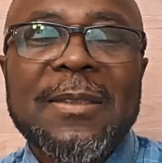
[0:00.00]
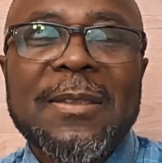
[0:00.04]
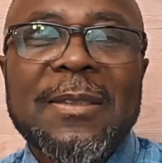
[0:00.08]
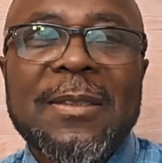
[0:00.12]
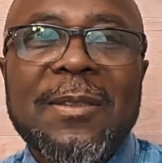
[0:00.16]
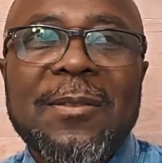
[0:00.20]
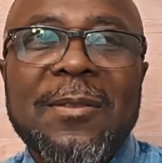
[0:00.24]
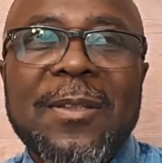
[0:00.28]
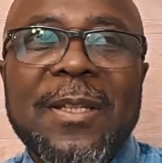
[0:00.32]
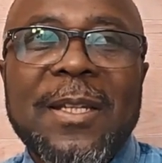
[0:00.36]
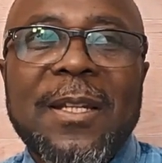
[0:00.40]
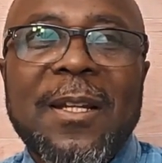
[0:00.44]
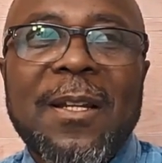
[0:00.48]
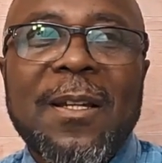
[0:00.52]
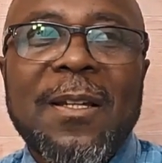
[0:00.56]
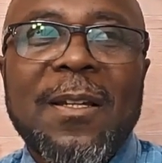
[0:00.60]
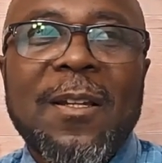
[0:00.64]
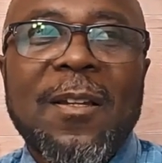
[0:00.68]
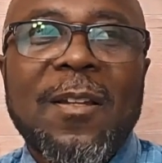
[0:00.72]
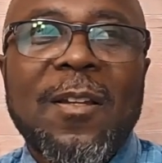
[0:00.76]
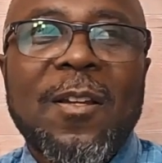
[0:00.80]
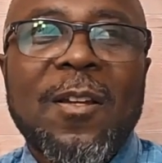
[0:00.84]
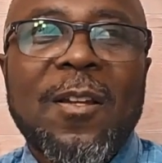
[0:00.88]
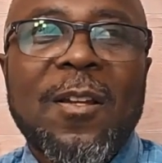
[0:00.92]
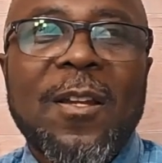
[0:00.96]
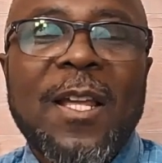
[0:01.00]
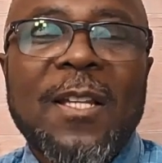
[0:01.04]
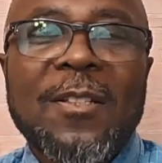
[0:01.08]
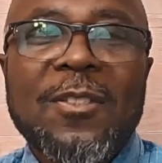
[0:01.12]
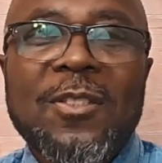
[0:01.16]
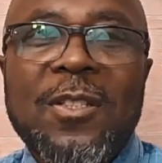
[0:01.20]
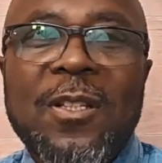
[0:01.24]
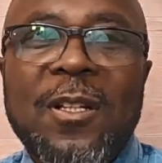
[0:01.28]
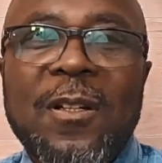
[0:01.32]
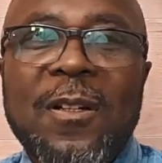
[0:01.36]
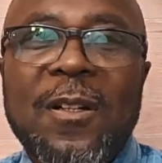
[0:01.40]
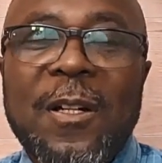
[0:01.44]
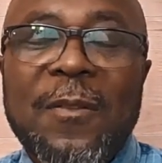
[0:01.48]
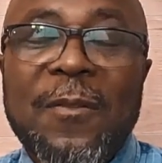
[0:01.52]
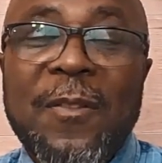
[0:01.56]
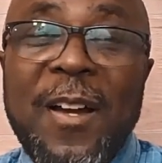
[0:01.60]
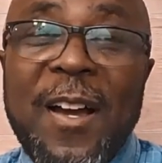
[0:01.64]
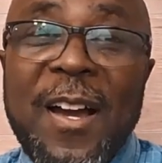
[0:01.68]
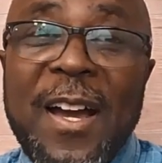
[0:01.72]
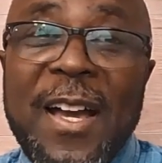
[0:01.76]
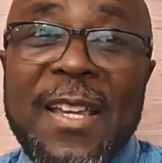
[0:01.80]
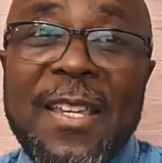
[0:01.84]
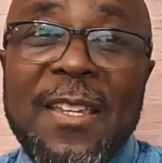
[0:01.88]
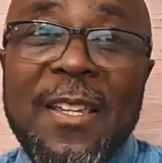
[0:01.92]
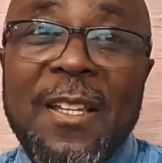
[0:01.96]
you get a cluster of
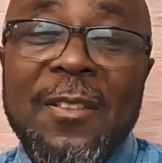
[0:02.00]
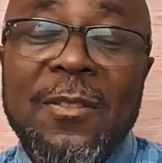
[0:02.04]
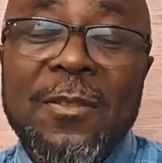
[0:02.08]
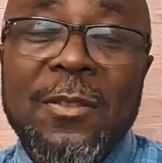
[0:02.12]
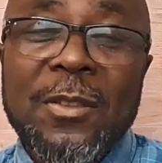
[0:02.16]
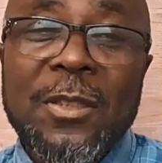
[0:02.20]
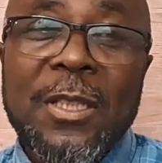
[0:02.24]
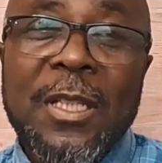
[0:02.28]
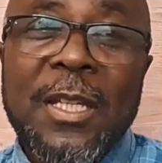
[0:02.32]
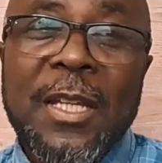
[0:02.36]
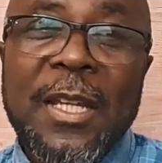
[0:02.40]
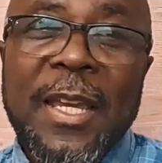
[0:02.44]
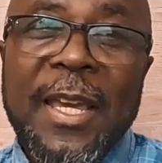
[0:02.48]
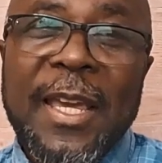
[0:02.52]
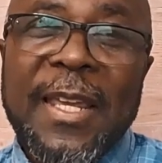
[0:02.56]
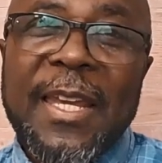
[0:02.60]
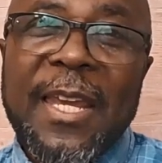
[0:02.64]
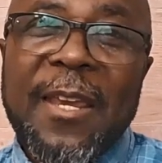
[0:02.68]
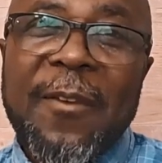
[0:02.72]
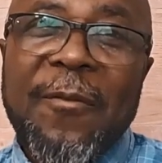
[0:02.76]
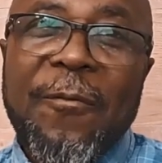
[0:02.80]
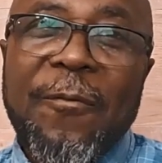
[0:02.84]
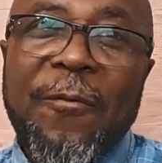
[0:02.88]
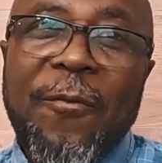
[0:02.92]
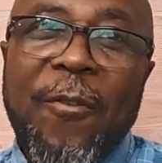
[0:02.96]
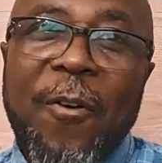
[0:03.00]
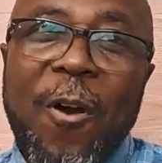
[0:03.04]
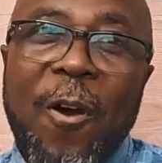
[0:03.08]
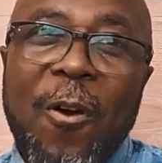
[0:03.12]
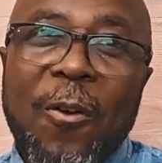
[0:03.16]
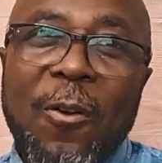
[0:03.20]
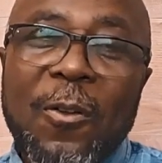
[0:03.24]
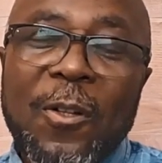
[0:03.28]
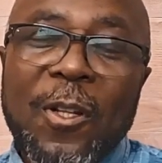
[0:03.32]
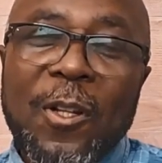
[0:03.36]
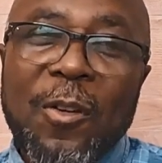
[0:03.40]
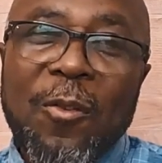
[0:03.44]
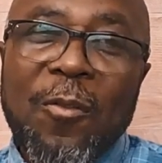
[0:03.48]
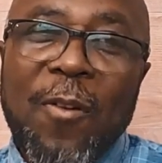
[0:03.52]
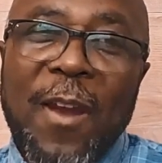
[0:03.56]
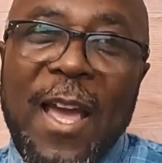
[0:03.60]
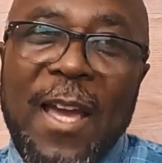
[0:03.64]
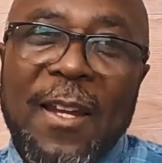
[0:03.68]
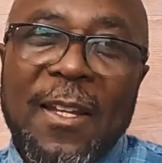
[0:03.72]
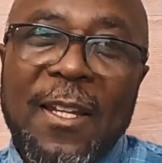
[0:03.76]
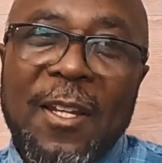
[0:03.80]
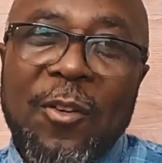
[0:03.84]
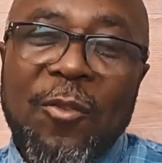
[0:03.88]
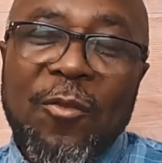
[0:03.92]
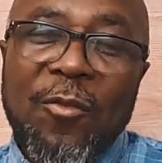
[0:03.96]
onions, and they fall on the
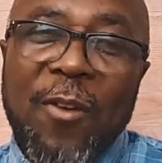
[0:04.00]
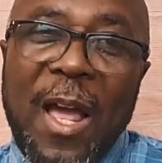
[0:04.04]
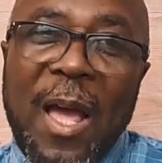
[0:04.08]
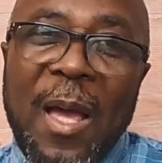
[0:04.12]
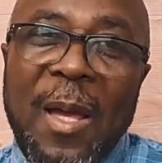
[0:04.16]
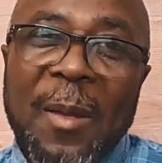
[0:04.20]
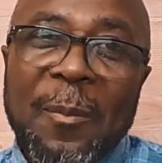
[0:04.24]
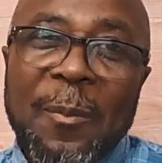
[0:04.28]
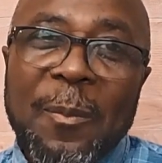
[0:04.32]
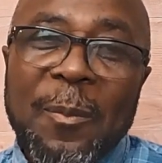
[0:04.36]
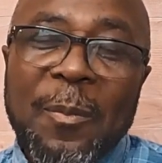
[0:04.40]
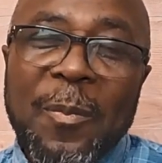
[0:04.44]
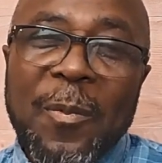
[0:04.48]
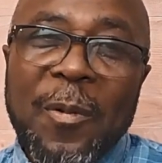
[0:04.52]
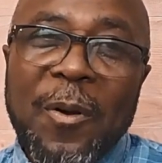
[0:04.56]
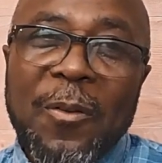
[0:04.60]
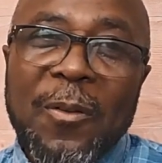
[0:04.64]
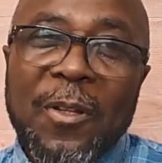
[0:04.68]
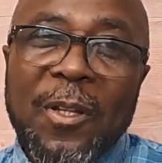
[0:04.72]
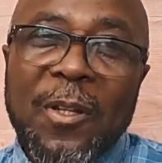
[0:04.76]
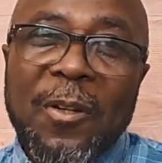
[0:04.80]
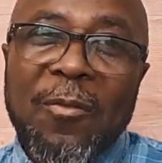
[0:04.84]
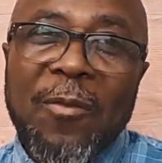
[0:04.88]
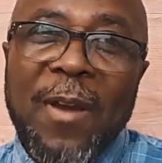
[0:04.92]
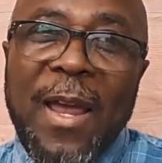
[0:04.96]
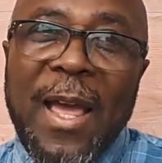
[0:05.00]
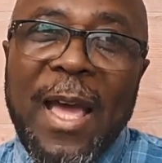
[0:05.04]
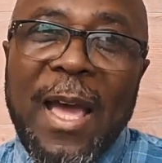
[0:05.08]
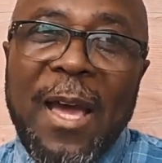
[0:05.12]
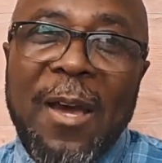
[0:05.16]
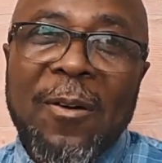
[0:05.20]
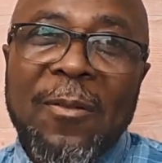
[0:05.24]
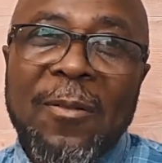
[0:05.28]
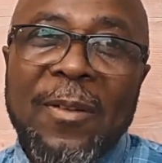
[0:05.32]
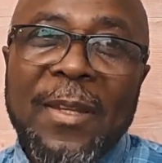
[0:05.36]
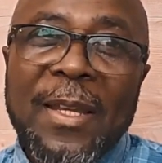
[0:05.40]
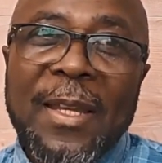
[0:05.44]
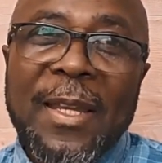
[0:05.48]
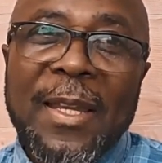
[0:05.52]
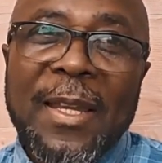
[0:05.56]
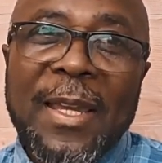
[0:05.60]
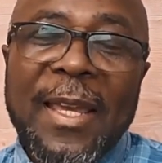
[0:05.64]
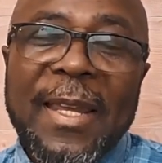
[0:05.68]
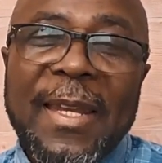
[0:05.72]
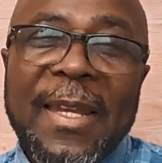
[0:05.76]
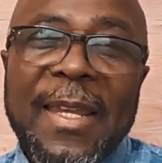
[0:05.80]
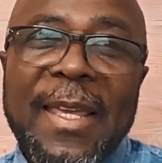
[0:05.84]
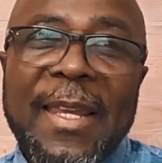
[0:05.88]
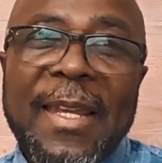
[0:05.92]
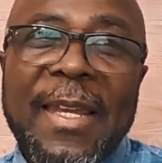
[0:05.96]
ground. They drop on the ground,
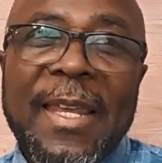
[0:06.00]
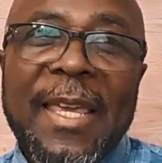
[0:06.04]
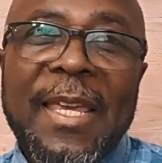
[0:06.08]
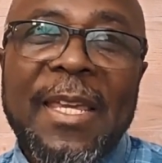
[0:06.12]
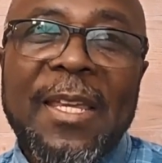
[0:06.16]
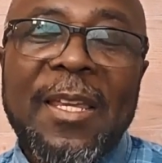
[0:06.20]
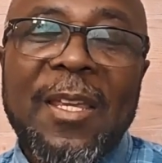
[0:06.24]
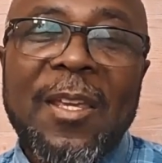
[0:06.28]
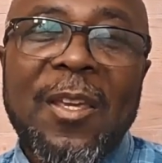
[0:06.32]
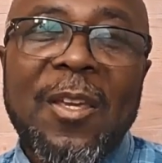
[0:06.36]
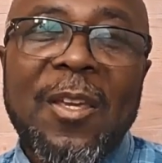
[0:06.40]
and then they